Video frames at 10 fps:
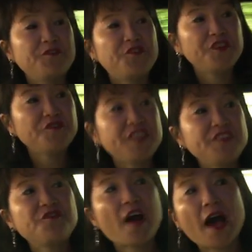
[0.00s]

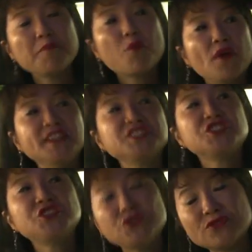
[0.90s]

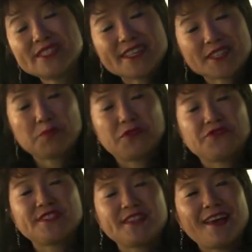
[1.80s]

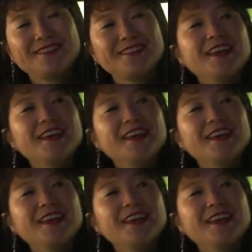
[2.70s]
55.26%